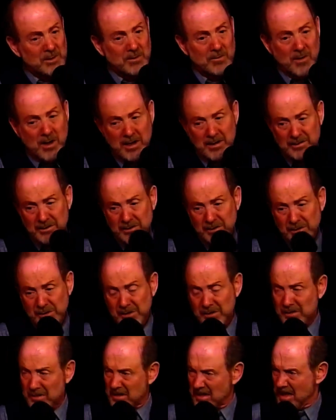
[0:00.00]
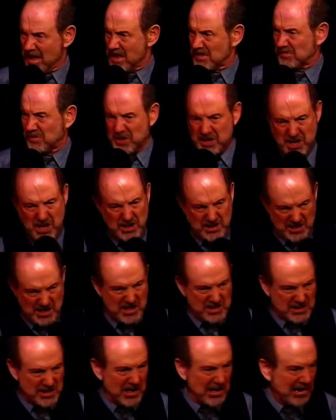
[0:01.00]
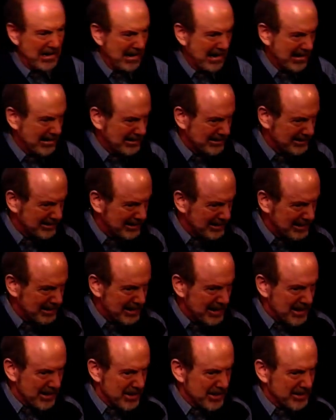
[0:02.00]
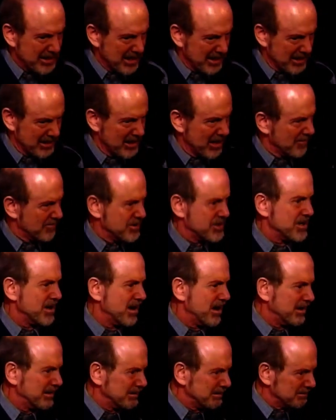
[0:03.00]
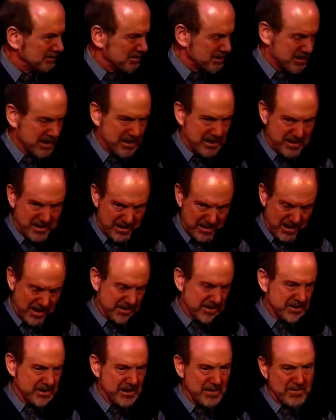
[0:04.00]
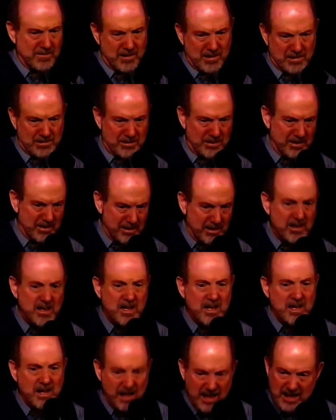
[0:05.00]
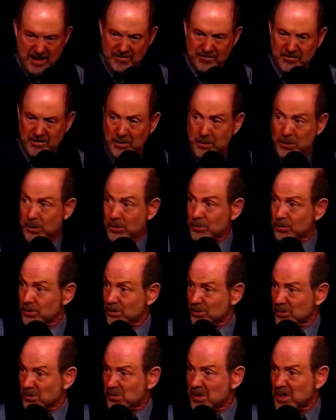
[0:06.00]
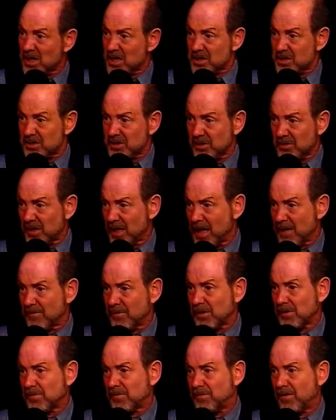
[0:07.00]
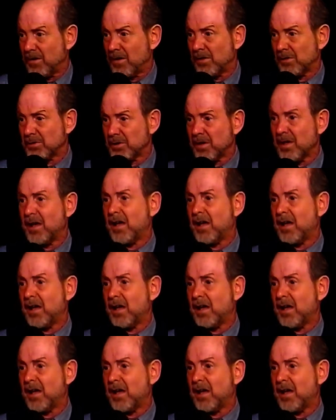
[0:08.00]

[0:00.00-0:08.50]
What do you get when you kiss a guy. You get enough germs to catch pneumonia. After you do, she'll never fall in